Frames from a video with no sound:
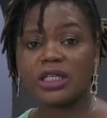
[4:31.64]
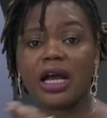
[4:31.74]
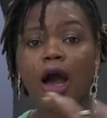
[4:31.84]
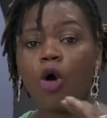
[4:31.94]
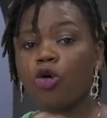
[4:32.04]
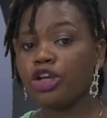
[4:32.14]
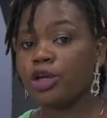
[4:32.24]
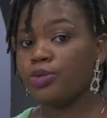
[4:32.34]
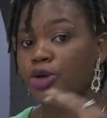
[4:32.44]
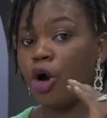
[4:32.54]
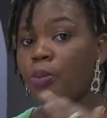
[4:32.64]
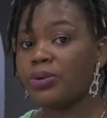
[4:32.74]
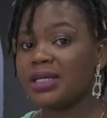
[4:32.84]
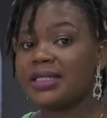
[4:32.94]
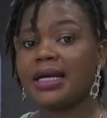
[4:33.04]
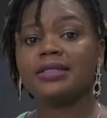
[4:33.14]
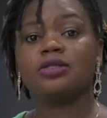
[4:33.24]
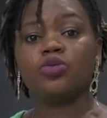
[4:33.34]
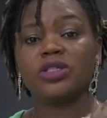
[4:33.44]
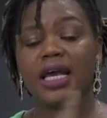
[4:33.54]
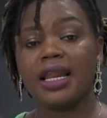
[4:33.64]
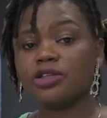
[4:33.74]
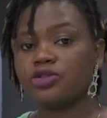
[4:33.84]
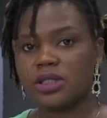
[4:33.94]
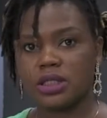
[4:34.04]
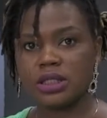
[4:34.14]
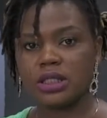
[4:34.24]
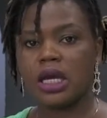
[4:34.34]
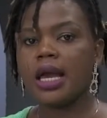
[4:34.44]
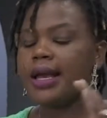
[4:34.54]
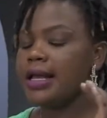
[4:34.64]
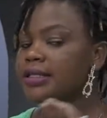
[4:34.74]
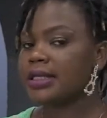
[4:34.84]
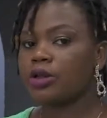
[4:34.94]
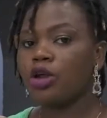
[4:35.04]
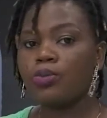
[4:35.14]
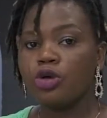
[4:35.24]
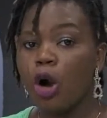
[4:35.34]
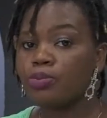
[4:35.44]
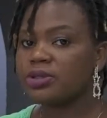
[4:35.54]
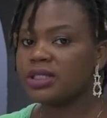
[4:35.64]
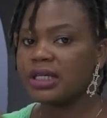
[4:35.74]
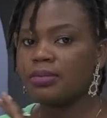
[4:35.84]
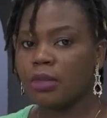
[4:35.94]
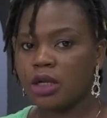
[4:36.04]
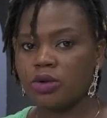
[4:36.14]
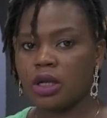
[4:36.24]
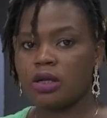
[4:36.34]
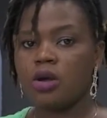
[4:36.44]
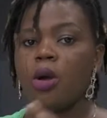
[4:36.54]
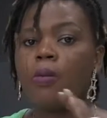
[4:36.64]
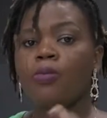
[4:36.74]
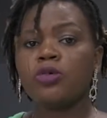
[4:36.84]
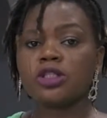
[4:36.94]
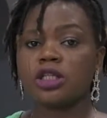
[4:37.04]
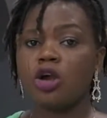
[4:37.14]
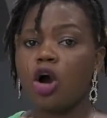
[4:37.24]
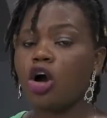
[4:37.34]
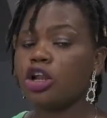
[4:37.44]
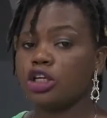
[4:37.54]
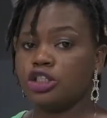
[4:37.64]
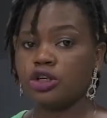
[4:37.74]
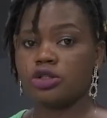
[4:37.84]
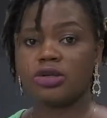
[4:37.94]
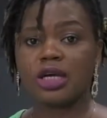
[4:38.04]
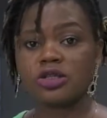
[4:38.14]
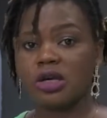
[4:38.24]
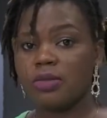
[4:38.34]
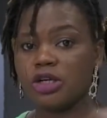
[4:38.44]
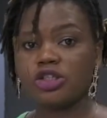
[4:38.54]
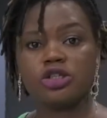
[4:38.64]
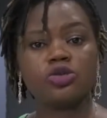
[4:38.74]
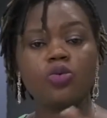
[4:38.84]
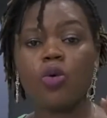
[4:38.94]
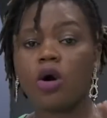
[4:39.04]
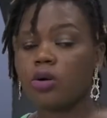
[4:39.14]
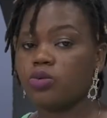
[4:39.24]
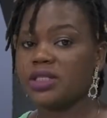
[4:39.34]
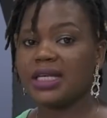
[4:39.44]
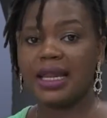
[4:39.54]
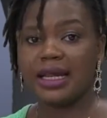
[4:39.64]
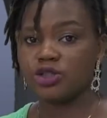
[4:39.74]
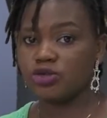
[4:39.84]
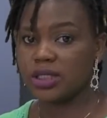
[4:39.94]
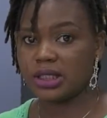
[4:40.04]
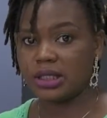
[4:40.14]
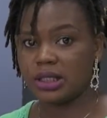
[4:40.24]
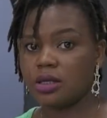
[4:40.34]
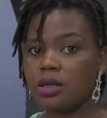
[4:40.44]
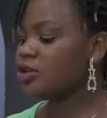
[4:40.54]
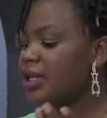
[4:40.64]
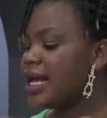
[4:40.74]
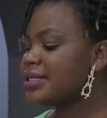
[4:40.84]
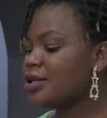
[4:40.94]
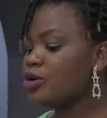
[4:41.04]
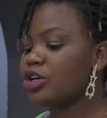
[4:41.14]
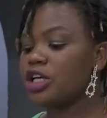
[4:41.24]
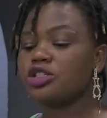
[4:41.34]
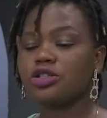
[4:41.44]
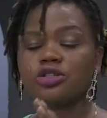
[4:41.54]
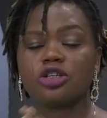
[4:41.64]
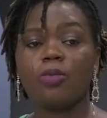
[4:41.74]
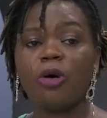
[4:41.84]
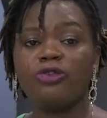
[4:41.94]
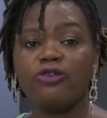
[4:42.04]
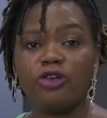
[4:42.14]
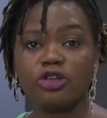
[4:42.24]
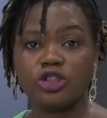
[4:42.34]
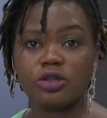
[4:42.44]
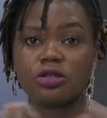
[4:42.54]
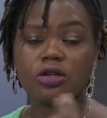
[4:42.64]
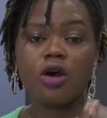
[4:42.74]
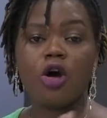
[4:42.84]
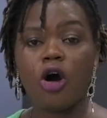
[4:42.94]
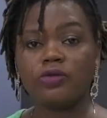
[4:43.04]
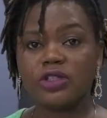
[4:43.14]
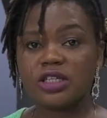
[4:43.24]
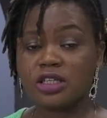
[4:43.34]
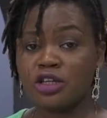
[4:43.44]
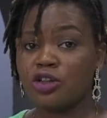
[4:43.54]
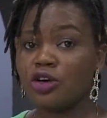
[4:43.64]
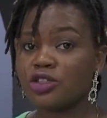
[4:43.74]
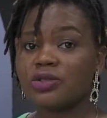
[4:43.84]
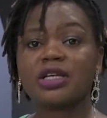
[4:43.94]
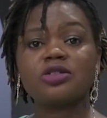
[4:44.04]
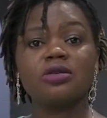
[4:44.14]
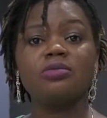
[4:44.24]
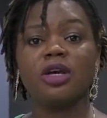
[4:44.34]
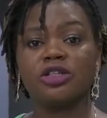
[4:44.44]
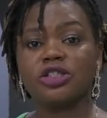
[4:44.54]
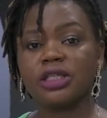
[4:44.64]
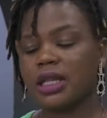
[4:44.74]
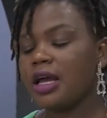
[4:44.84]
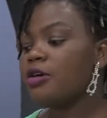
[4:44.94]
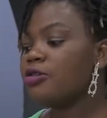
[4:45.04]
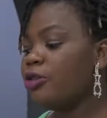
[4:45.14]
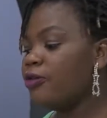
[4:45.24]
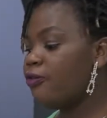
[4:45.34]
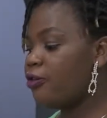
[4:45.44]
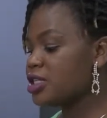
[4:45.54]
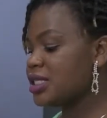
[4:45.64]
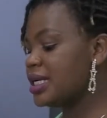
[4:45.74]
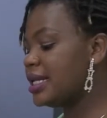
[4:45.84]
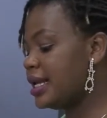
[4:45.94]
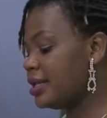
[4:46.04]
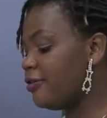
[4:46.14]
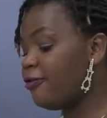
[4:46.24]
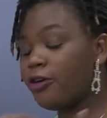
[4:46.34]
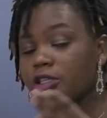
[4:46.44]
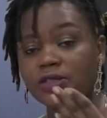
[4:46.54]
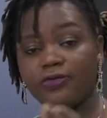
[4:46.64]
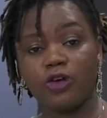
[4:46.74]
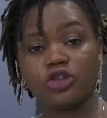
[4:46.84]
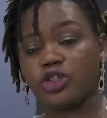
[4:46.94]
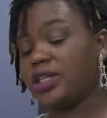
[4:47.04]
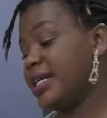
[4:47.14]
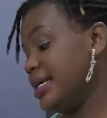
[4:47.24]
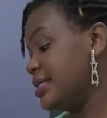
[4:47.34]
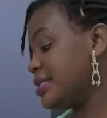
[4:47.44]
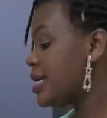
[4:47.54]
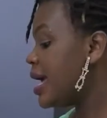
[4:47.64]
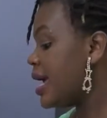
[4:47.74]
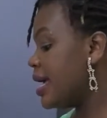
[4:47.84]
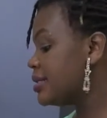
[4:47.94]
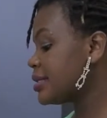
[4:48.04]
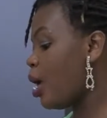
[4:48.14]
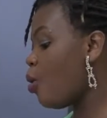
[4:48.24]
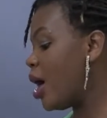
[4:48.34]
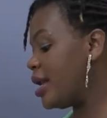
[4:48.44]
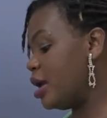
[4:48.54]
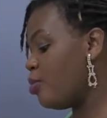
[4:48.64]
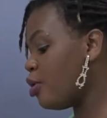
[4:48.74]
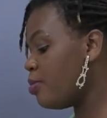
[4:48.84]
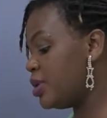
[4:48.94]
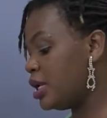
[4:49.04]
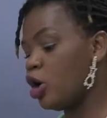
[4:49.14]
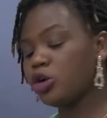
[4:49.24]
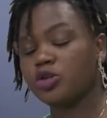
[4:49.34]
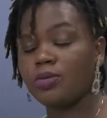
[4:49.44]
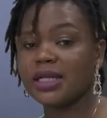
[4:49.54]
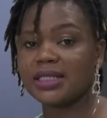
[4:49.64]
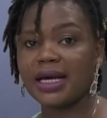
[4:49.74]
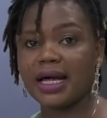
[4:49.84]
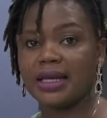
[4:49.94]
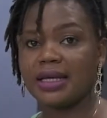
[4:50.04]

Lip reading: can only be operated with electricity. It cannot be operated manually. Mostly all industrial sewing machines work with electricity. So let's look into some of the functions of this industrial sewing machine. The first function is it can wind a bobbin automatically.